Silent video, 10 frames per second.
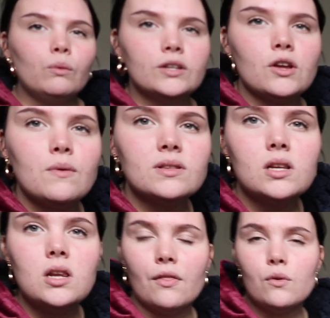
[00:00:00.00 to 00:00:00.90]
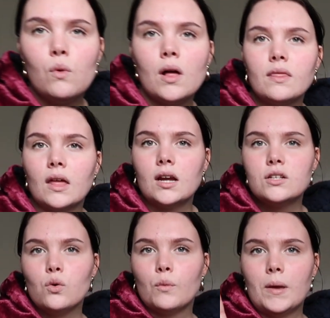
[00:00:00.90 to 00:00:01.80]
Window is another one that I
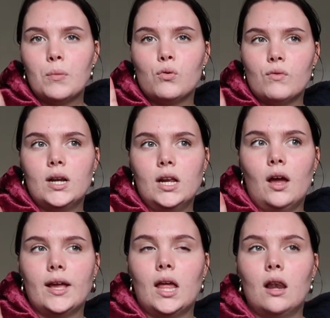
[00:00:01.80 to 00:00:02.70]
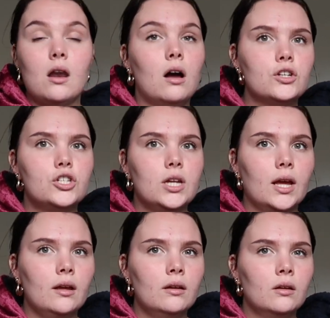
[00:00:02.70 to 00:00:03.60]
saw people really liking last
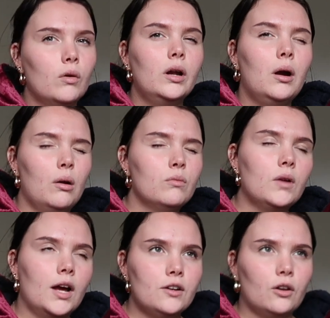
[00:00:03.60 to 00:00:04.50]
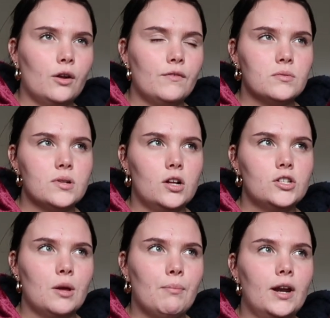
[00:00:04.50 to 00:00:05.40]
year. Or I don't know if it was last
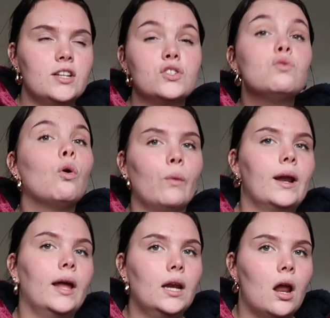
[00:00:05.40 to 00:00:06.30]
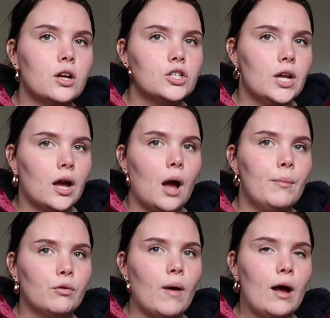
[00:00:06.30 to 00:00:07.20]
year, but I saw it like last year
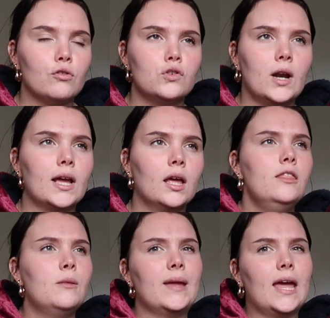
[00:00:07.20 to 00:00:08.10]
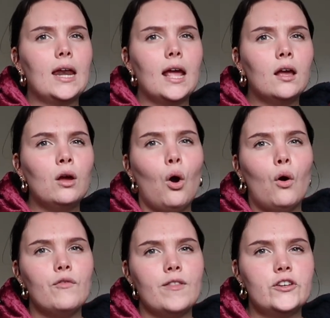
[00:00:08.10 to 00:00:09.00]
coming around, or like the beginning
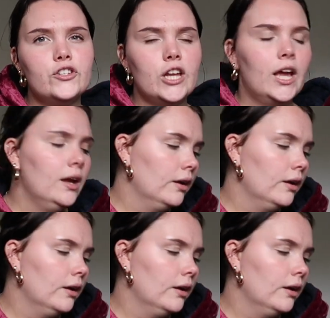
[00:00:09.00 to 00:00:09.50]
of this year.